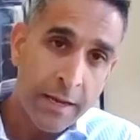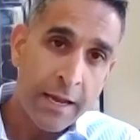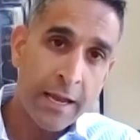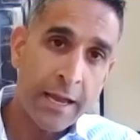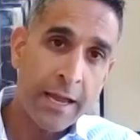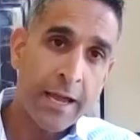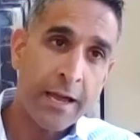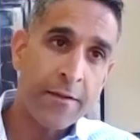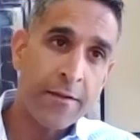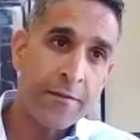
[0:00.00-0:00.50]

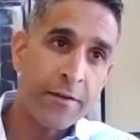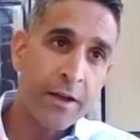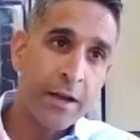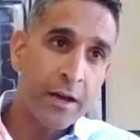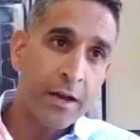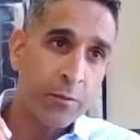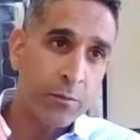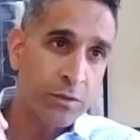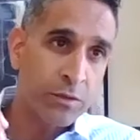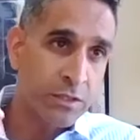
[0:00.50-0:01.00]
And
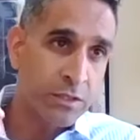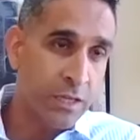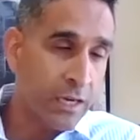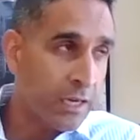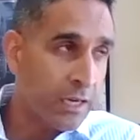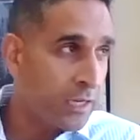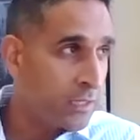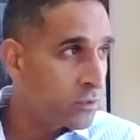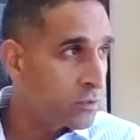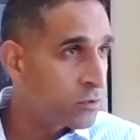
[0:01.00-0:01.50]

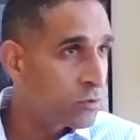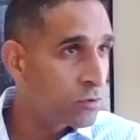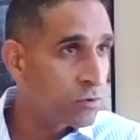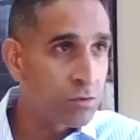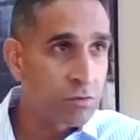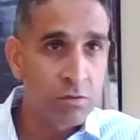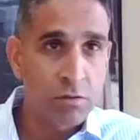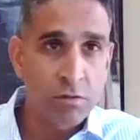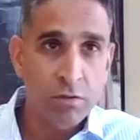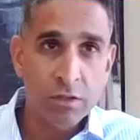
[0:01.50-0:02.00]

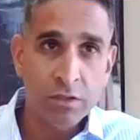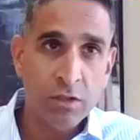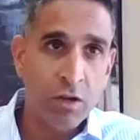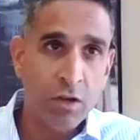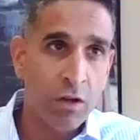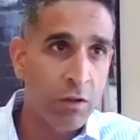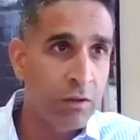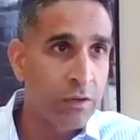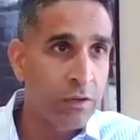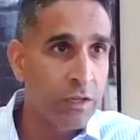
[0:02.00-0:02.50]
let's
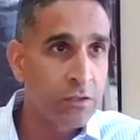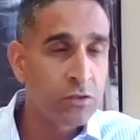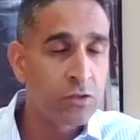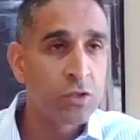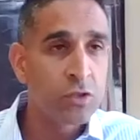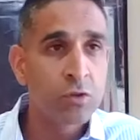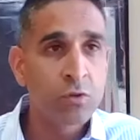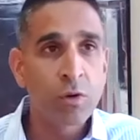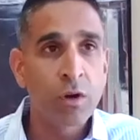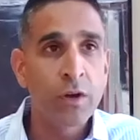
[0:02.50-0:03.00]
call it a
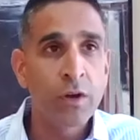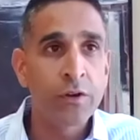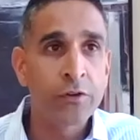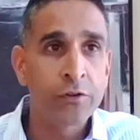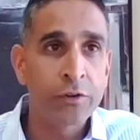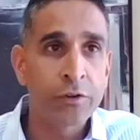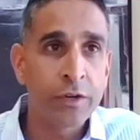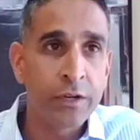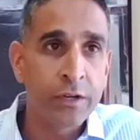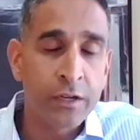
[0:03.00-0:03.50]

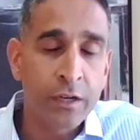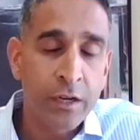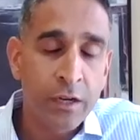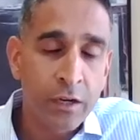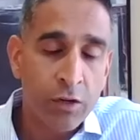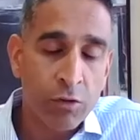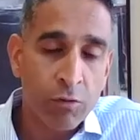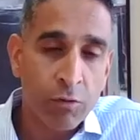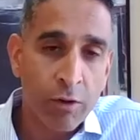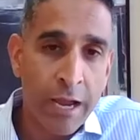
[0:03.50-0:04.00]
200
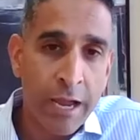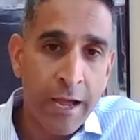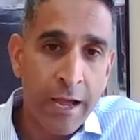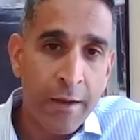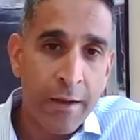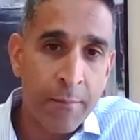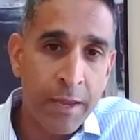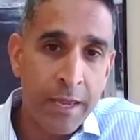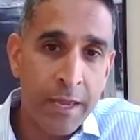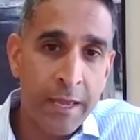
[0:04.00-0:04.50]

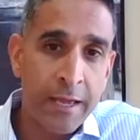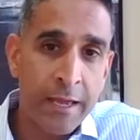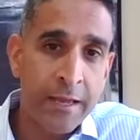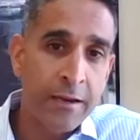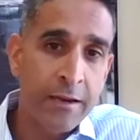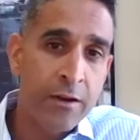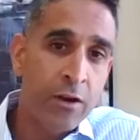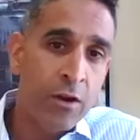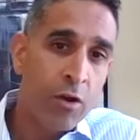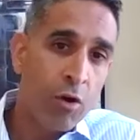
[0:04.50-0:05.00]
gram hit
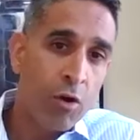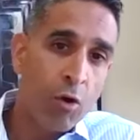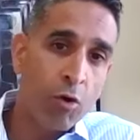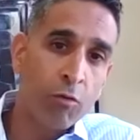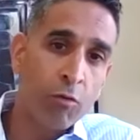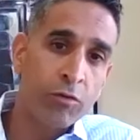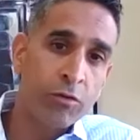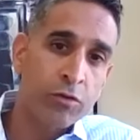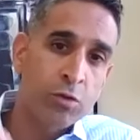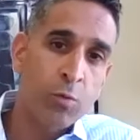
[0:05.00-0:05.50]

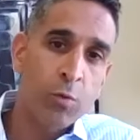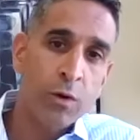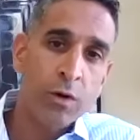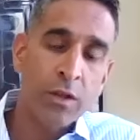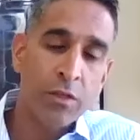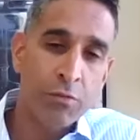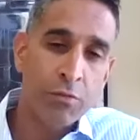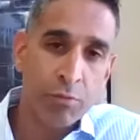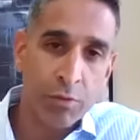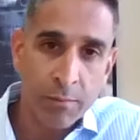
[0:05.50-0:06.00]
over
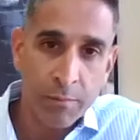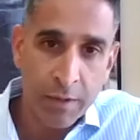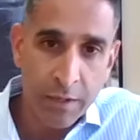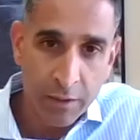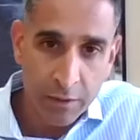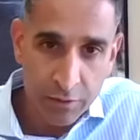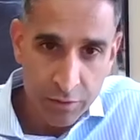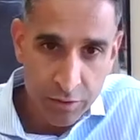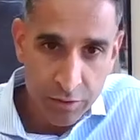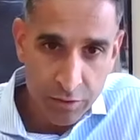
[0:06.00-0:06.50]
23
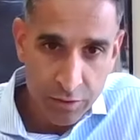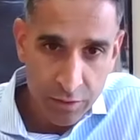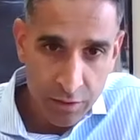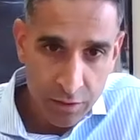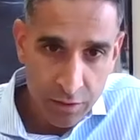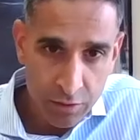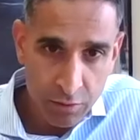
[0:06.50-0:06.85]
meters,